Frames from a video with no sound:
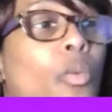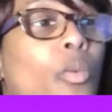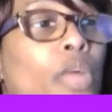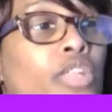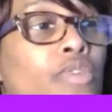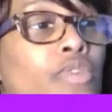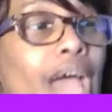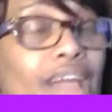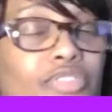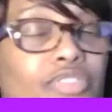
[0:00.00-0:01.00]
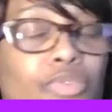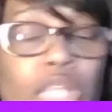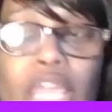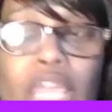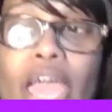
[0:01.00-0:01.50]
when you have to
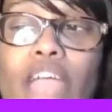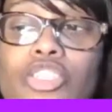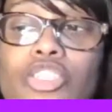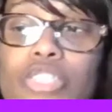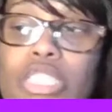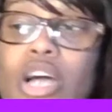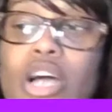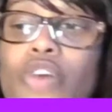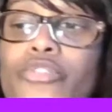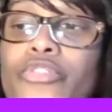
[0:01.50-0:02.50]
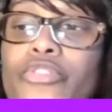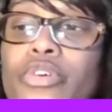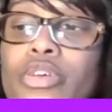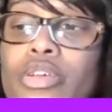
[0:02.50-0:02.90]
really ask yourself,